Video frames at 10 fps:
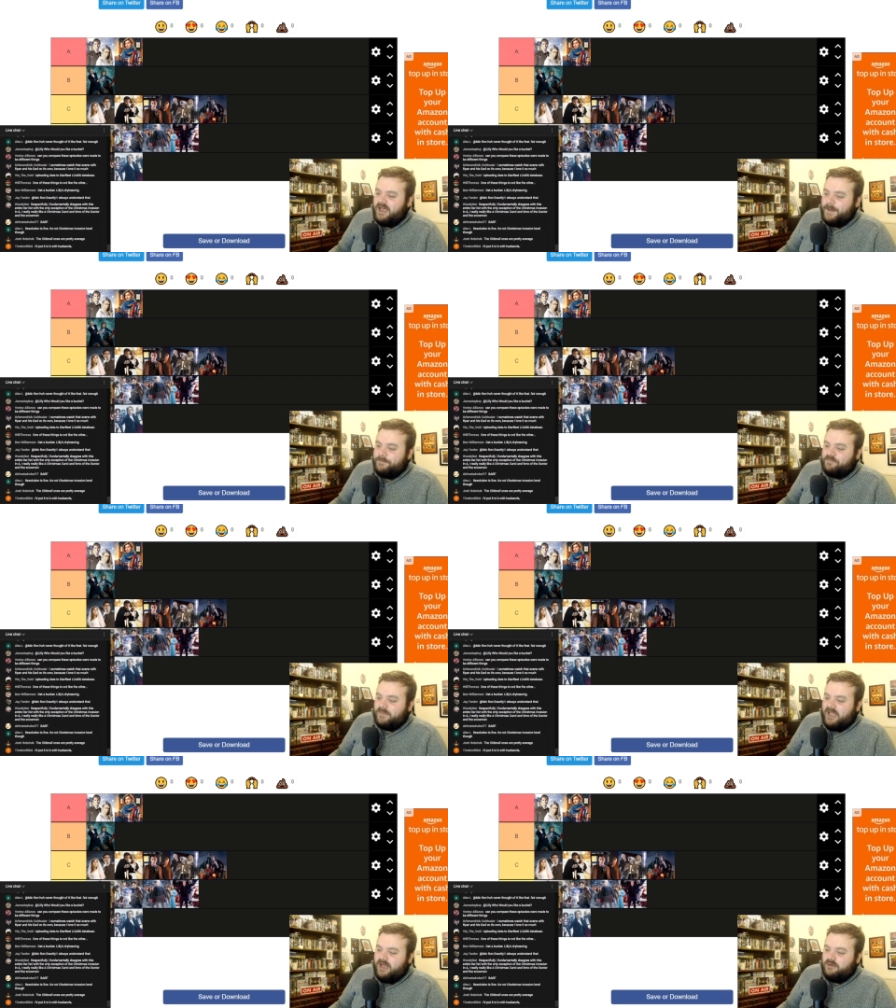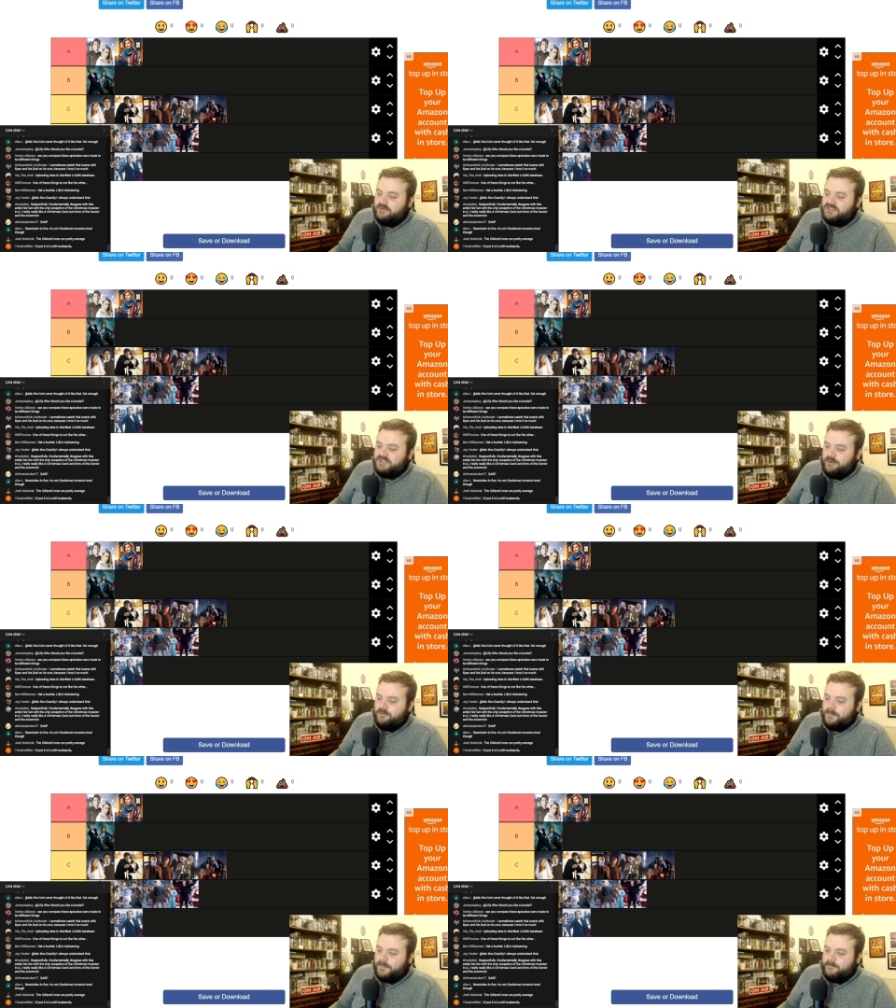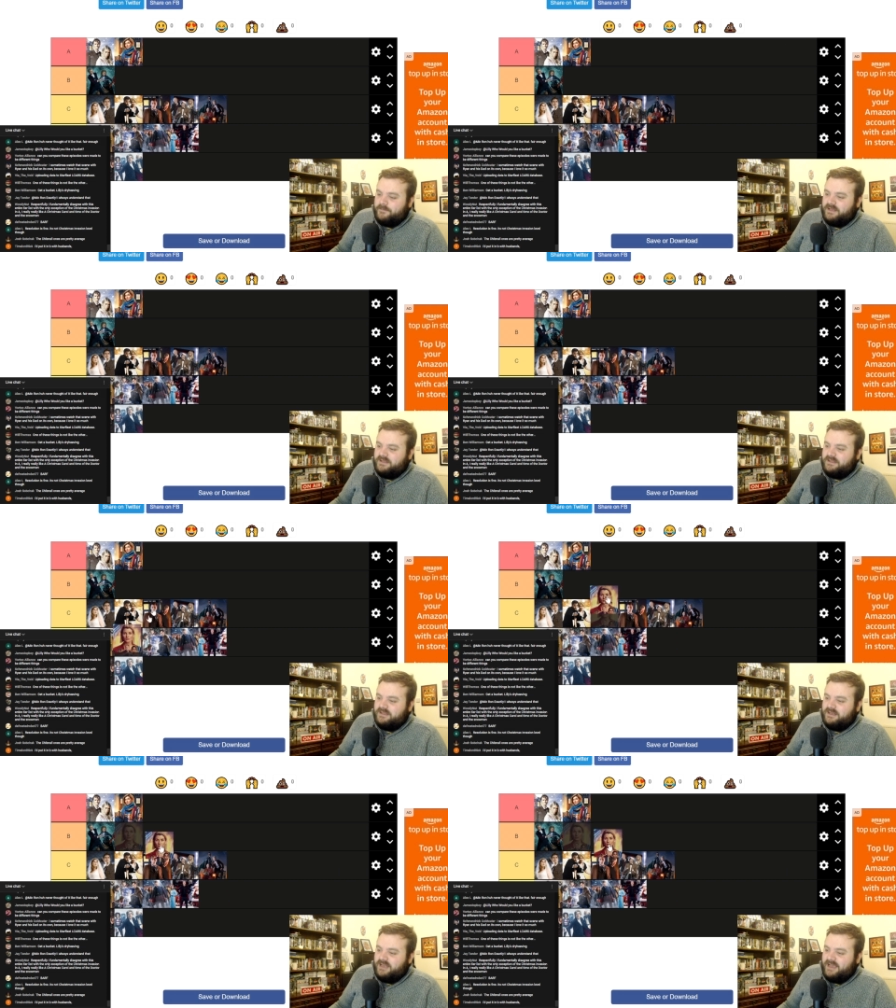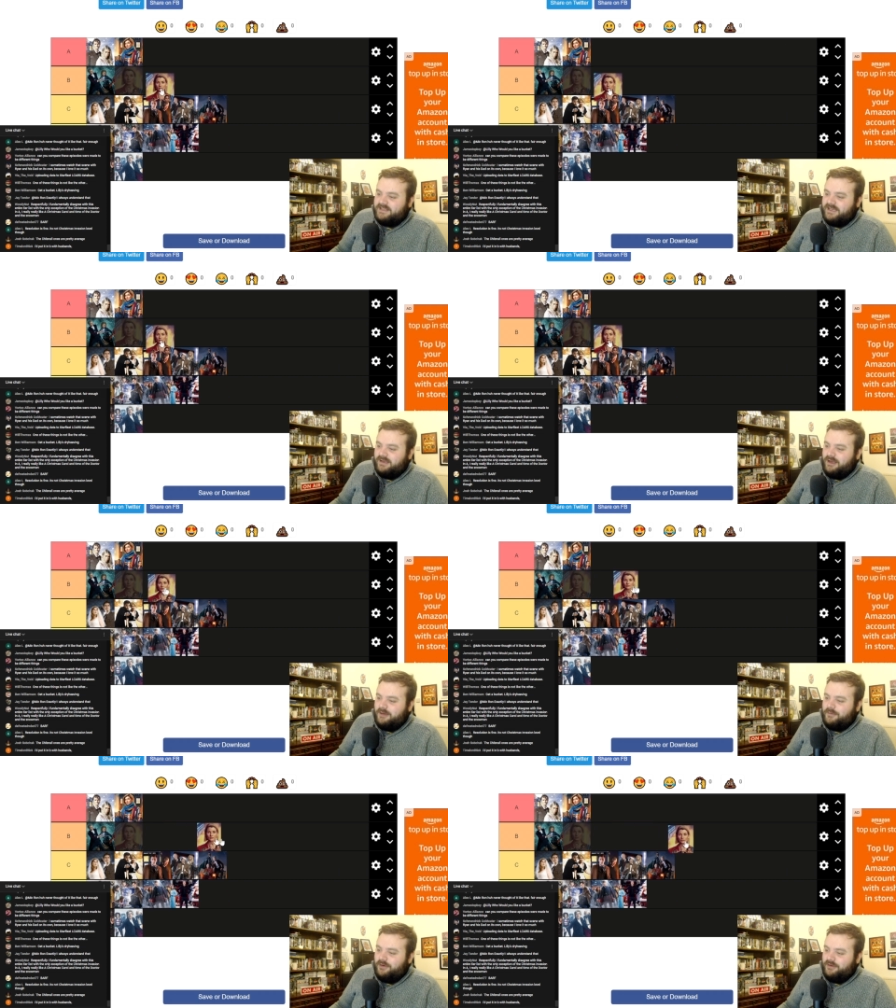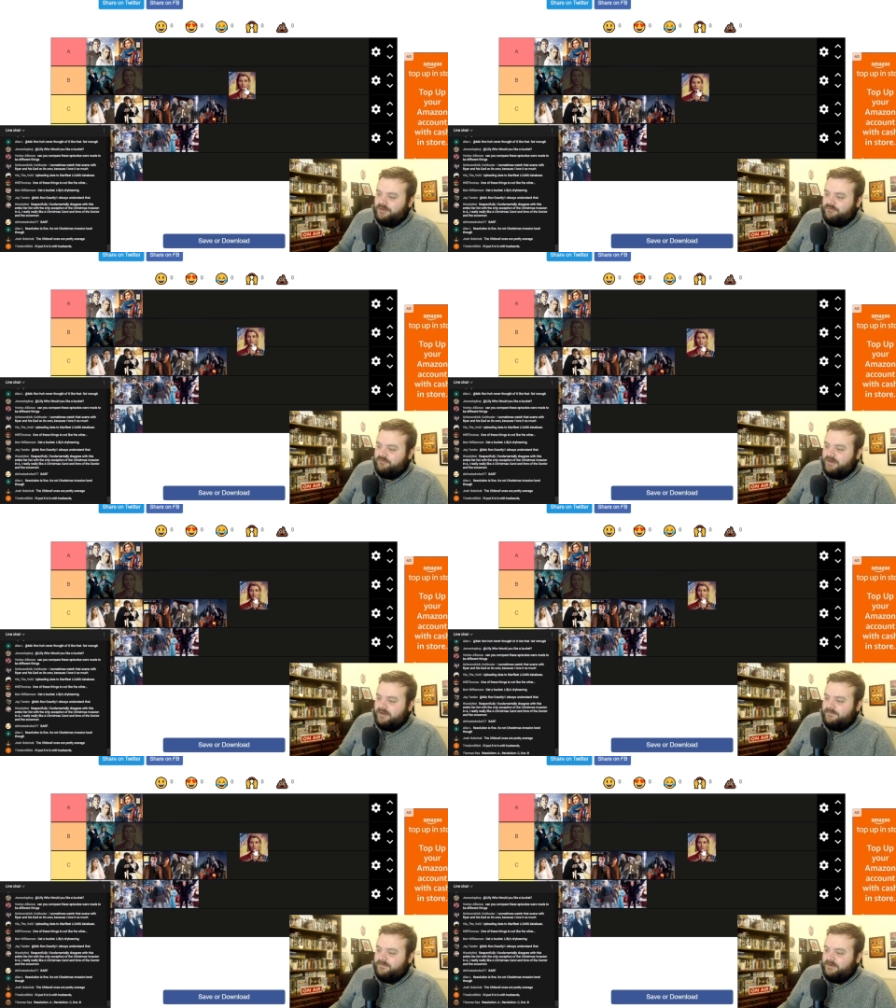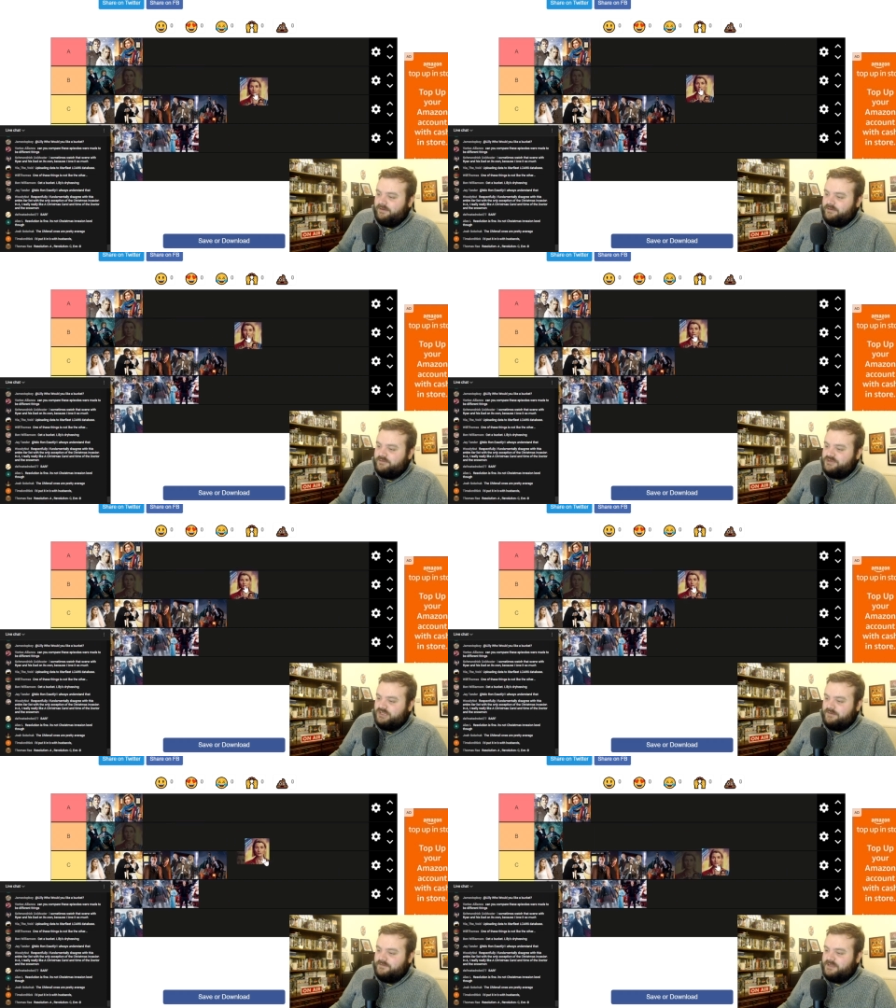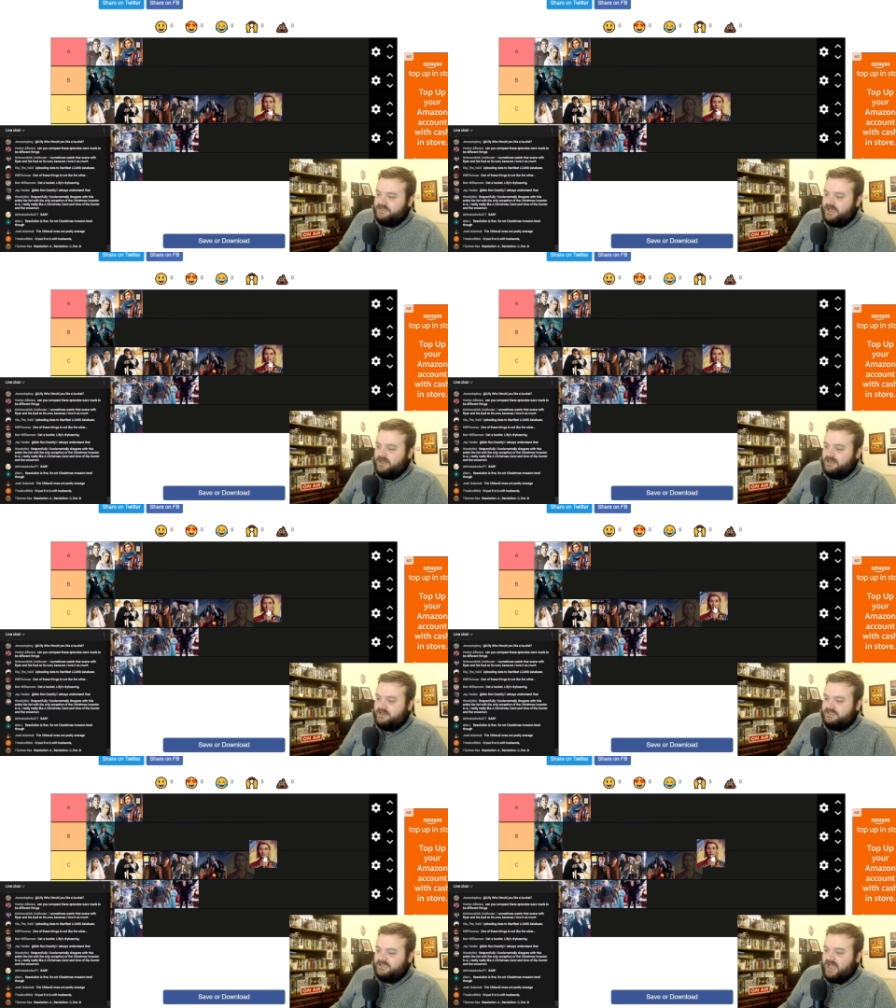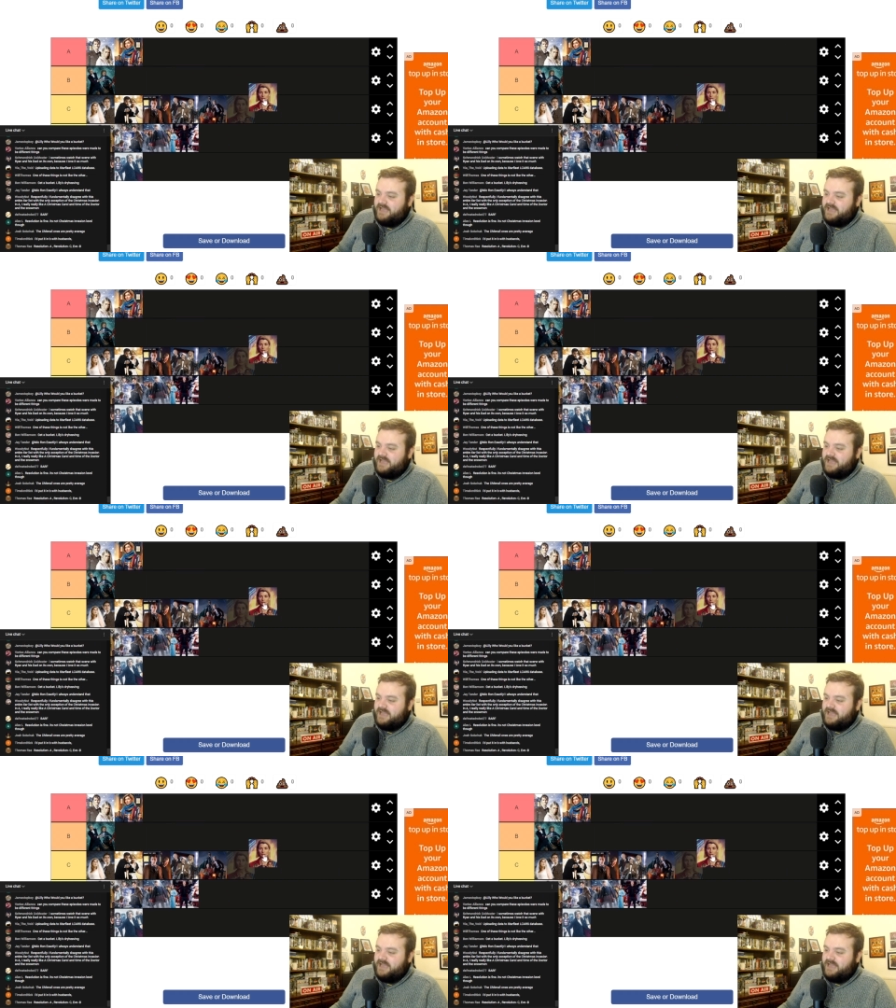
Um, I also liked it a lot more than Revolution of the Daleks.